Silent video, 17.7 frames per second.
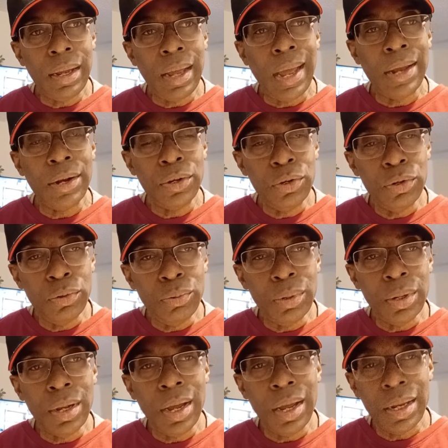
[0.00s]
I do
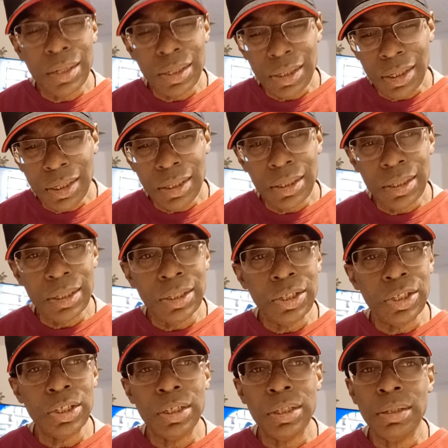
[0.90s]
what God says. He
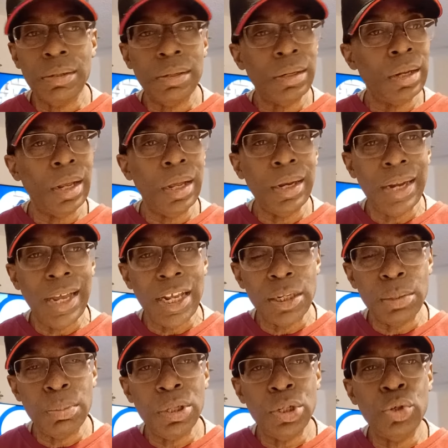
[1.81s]
just
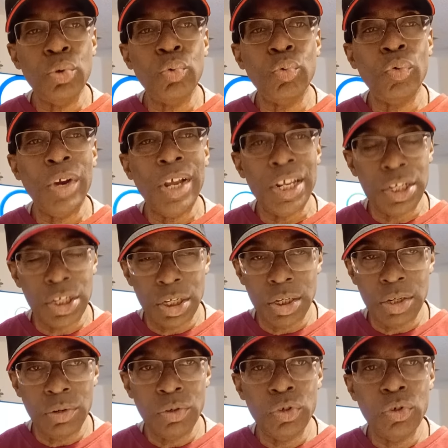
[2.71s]
allows me to
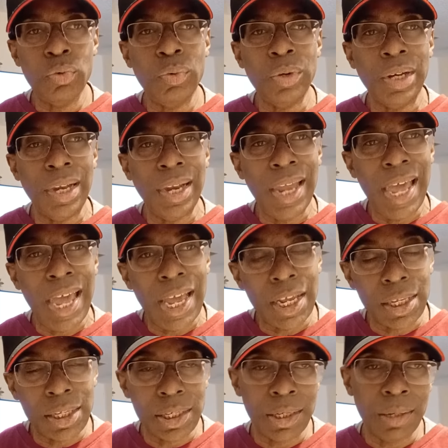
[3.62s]
rest, to
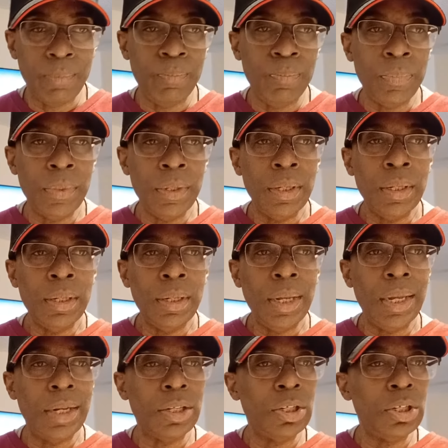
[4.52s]
relax
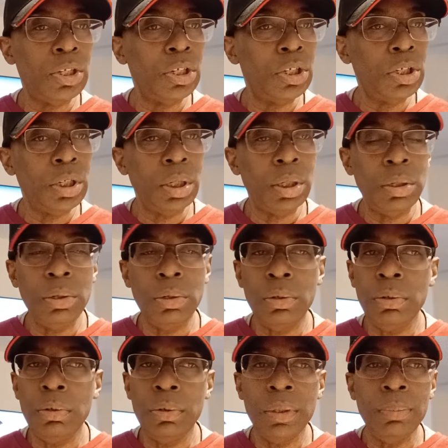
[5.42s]
that's
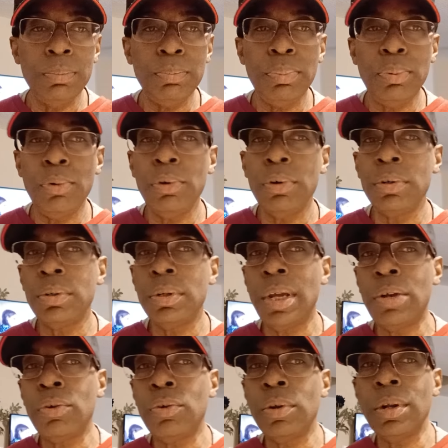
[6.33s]
so important.
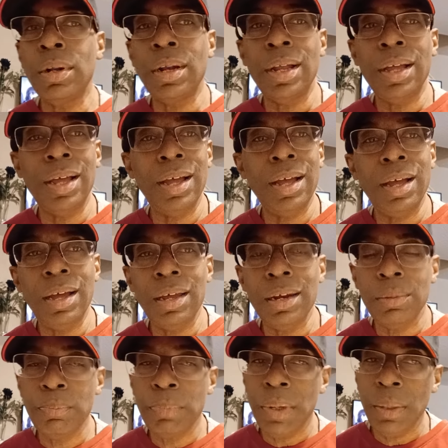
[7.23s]
I know a
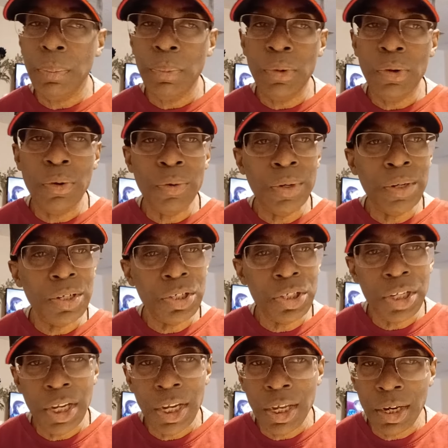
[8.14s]
lot of people don't
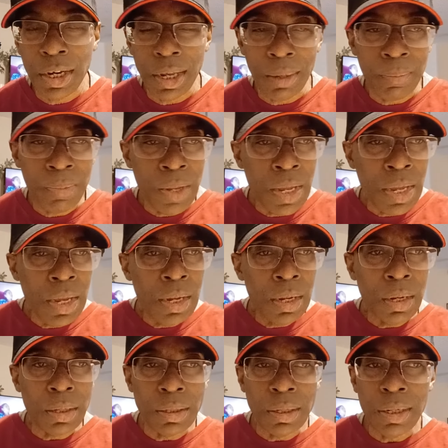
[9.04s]
understand that
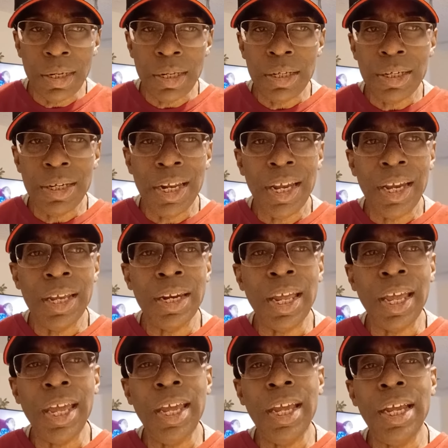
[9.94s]
because in this day and
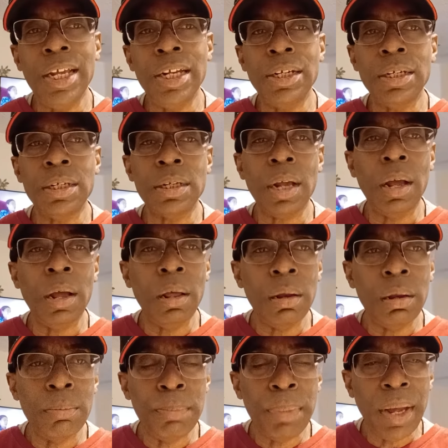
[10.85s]
age, it's
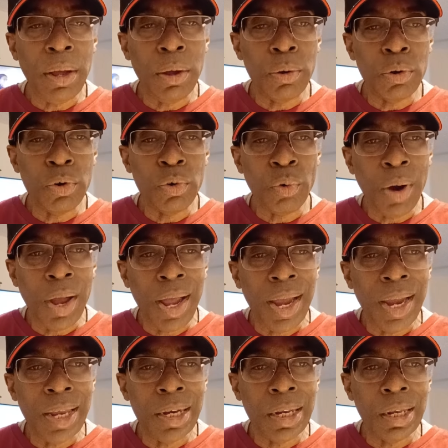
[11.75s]
all about
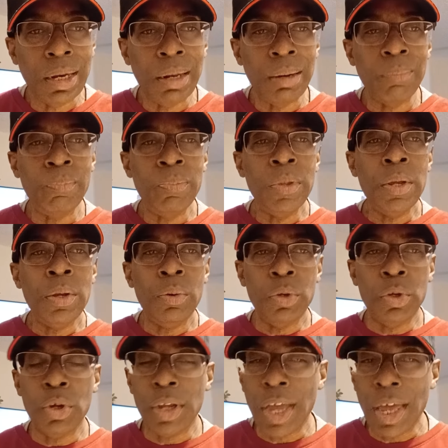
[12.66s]
grinding and
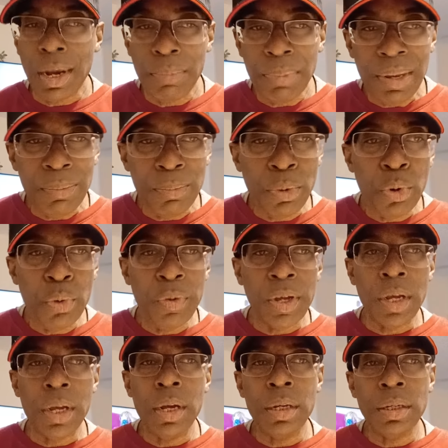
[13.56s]
you got to be
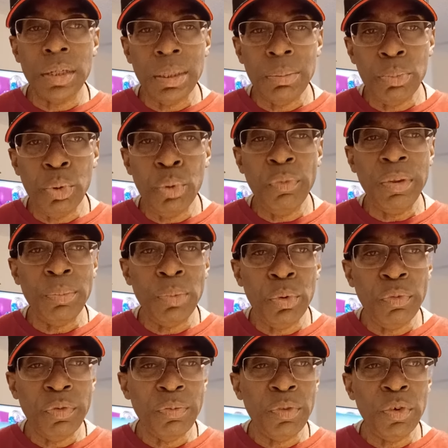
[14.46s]
moving, constantly moving,
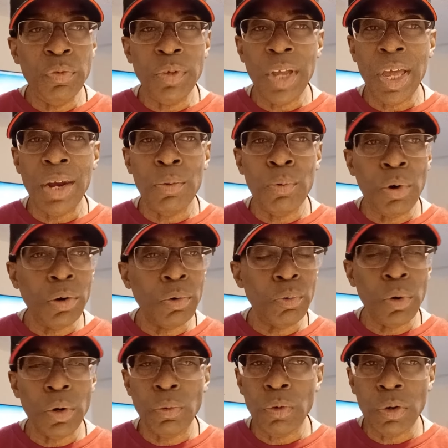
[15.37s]
moving, moving. You got to
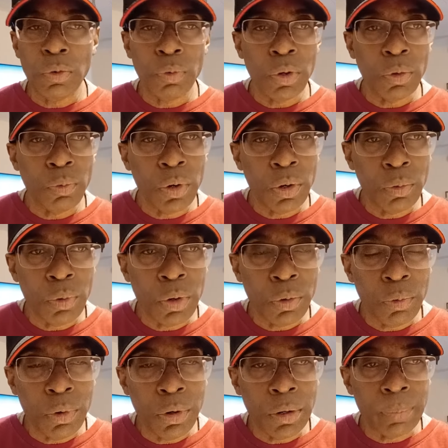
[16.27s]
work, work, work, work, work,
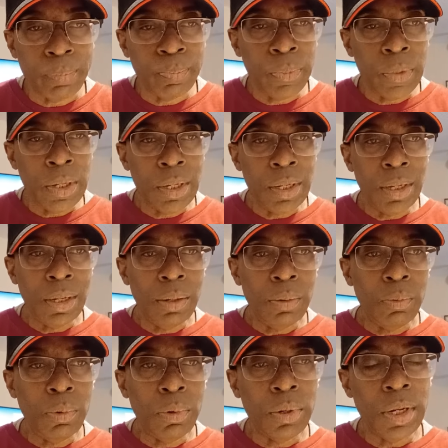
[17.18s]
work, work.
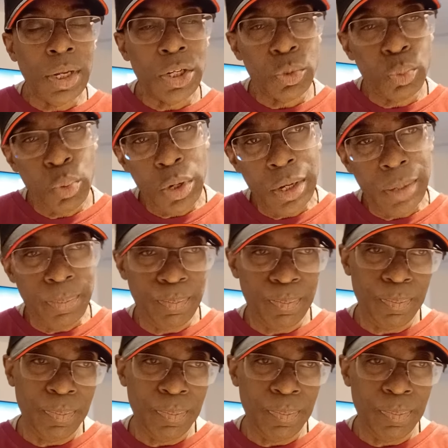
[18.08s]
Well, guess what?